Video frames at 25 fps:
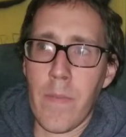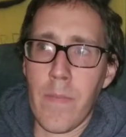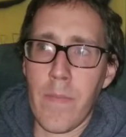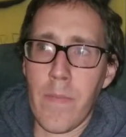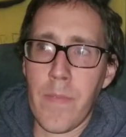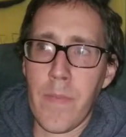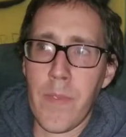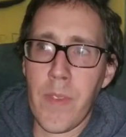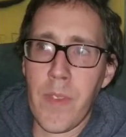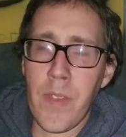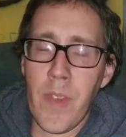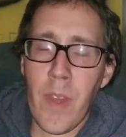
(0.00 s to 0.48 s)

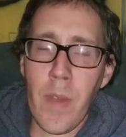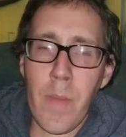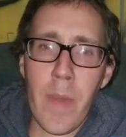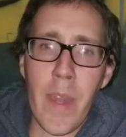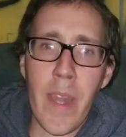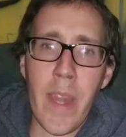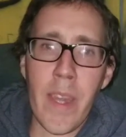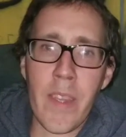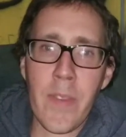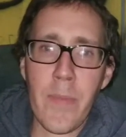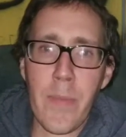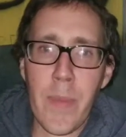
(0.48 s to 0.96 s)
Some
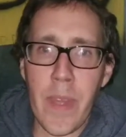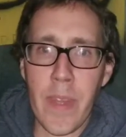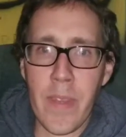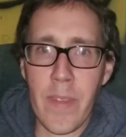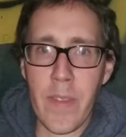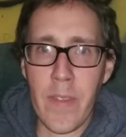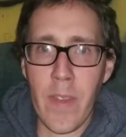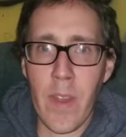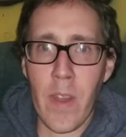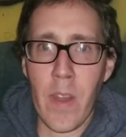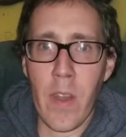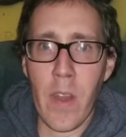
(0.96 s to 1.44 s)
aspects
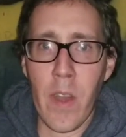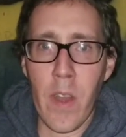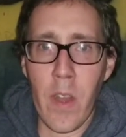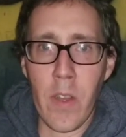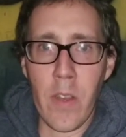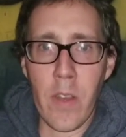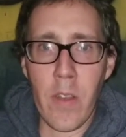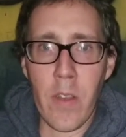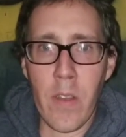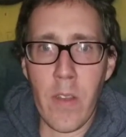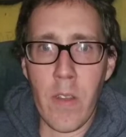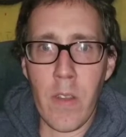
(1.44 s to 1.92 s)
are
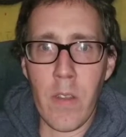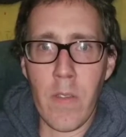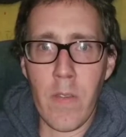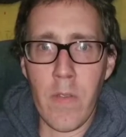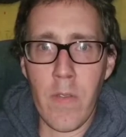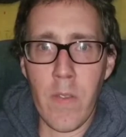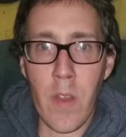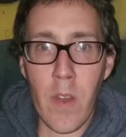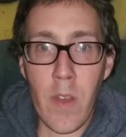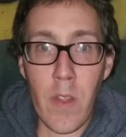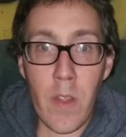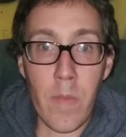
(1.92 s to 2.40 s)
harder
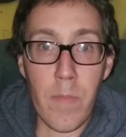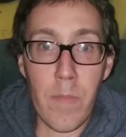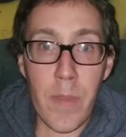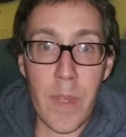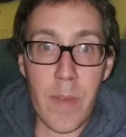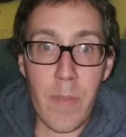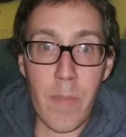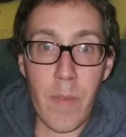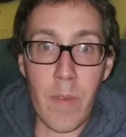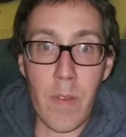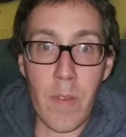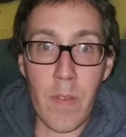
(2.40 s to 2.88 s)
for other
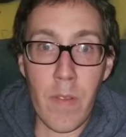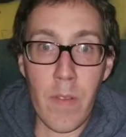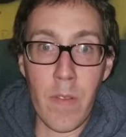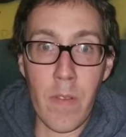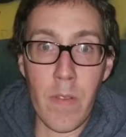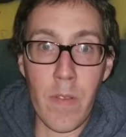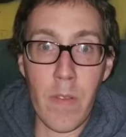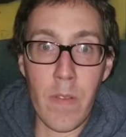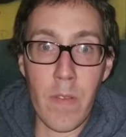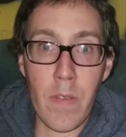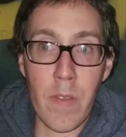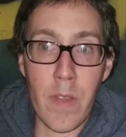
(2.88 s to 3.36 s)
people.
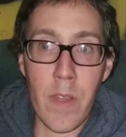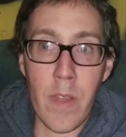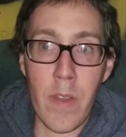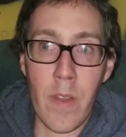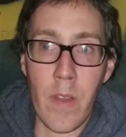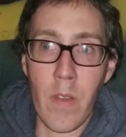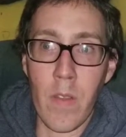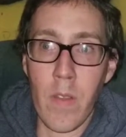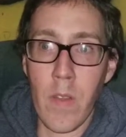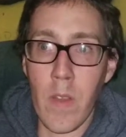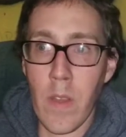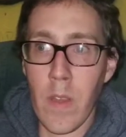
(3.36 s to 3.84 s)
You
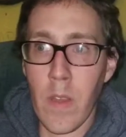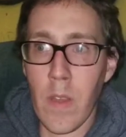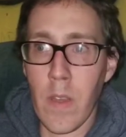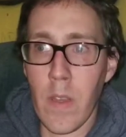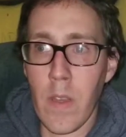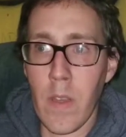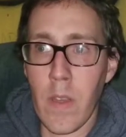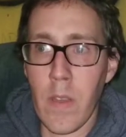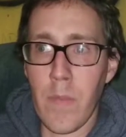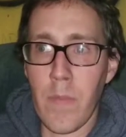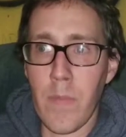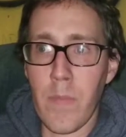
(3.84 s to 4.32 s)
know,
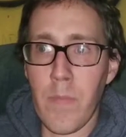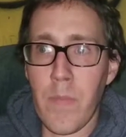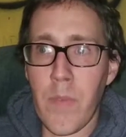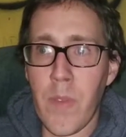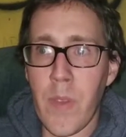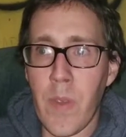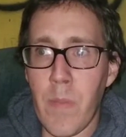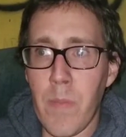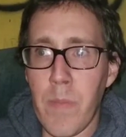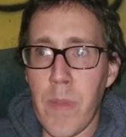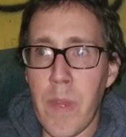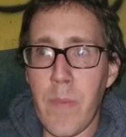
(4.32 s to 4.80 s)

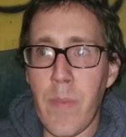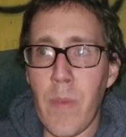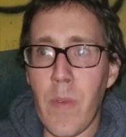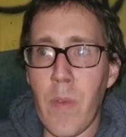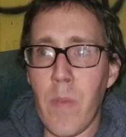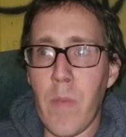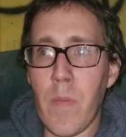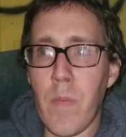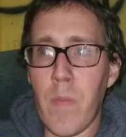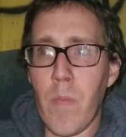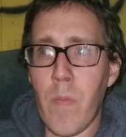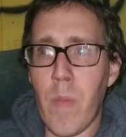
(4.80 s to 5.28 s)
some
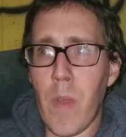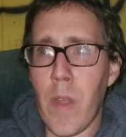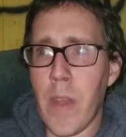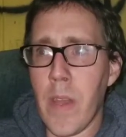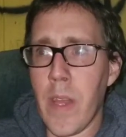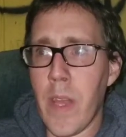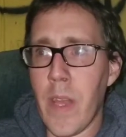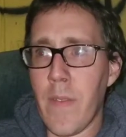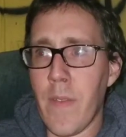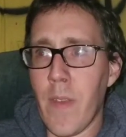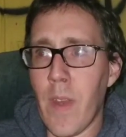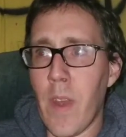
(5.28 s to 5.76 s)
people might
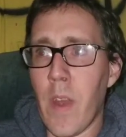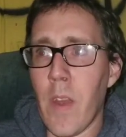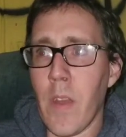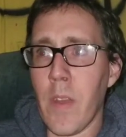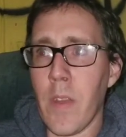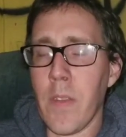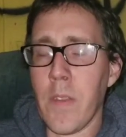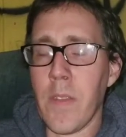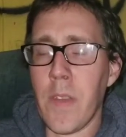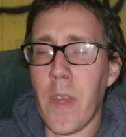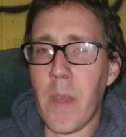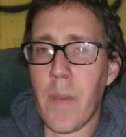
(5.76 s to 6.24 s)
have a harder
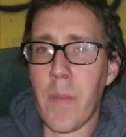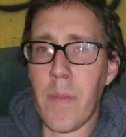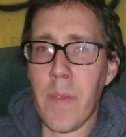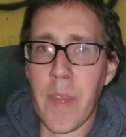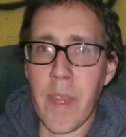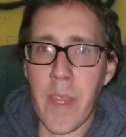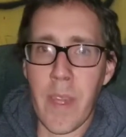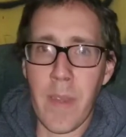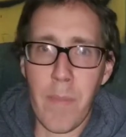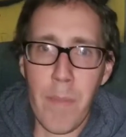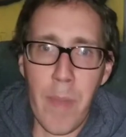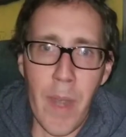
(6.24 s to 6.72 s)
time
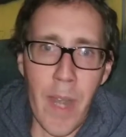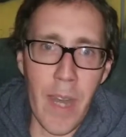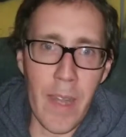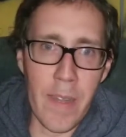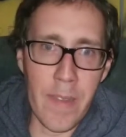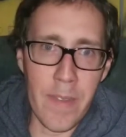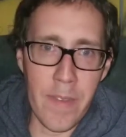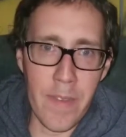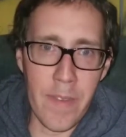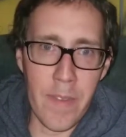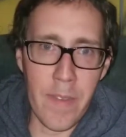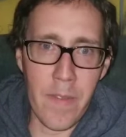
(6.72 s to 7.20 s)
thinking
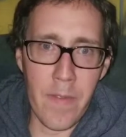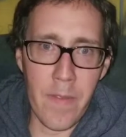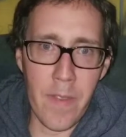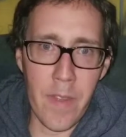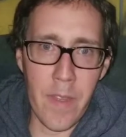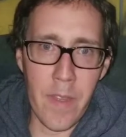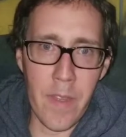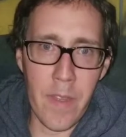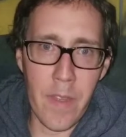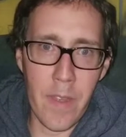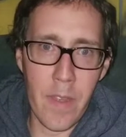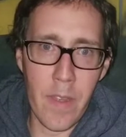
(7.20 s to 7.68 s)

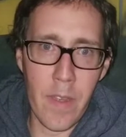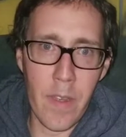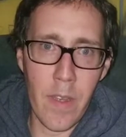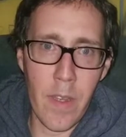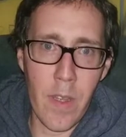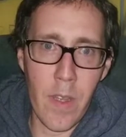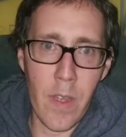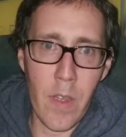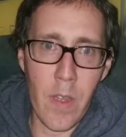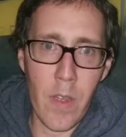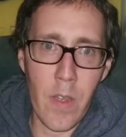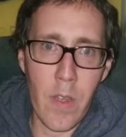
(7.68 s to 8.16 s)
positively
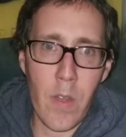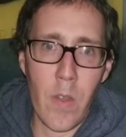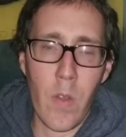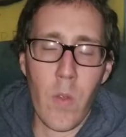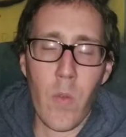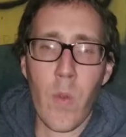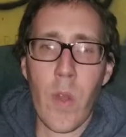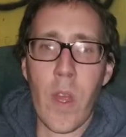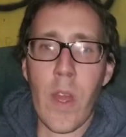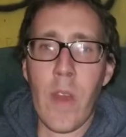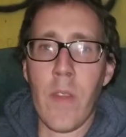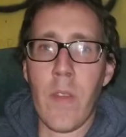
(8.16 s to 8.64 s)

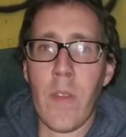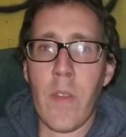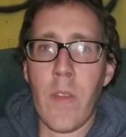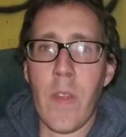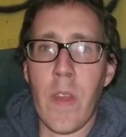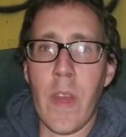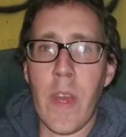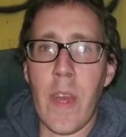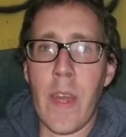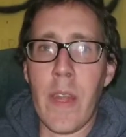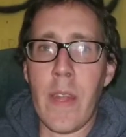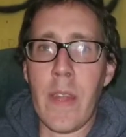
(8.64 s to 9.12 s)
rather
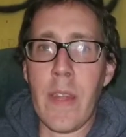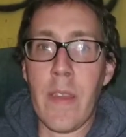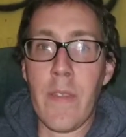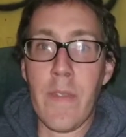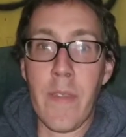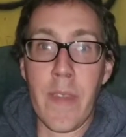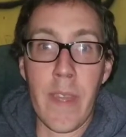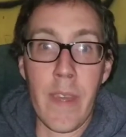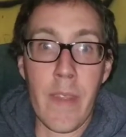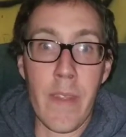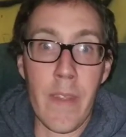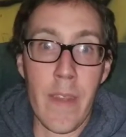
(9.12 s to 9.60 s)
than
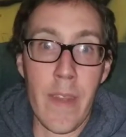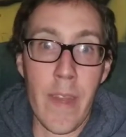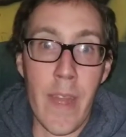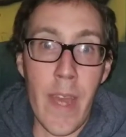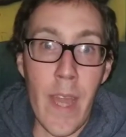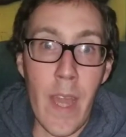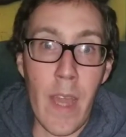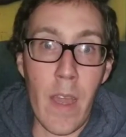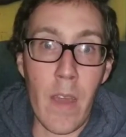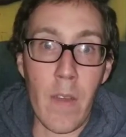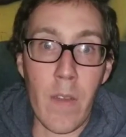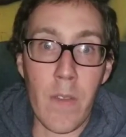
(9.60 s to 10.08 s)
living in the
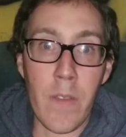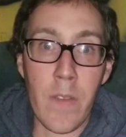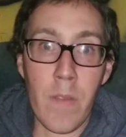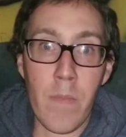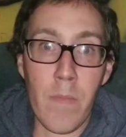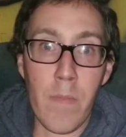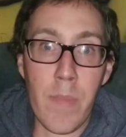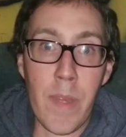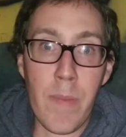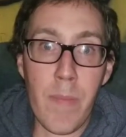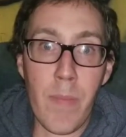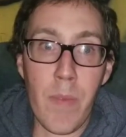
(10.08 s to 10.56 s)
now. Some
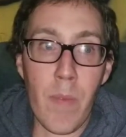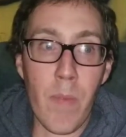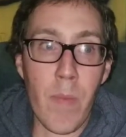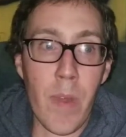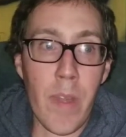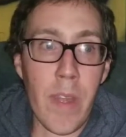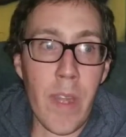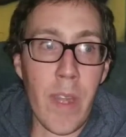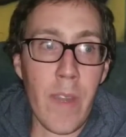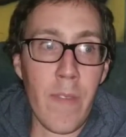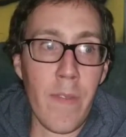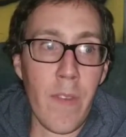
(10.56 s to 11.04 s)
people might
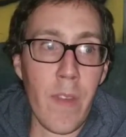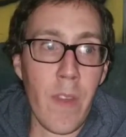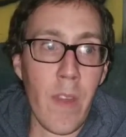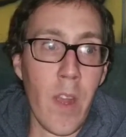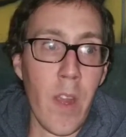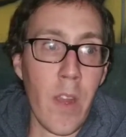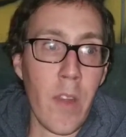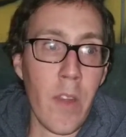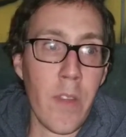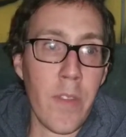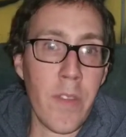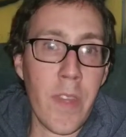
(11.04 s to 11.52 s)
have a
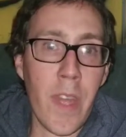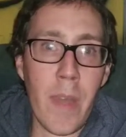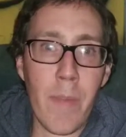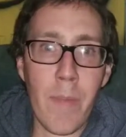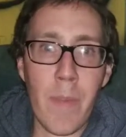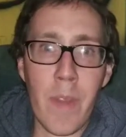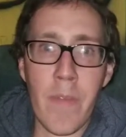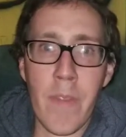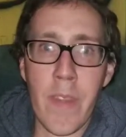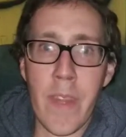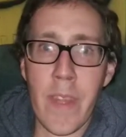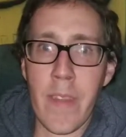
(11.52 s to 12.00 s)
harder time
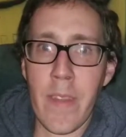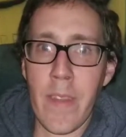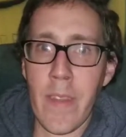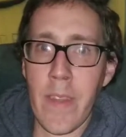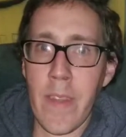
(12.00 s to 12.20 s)
living in the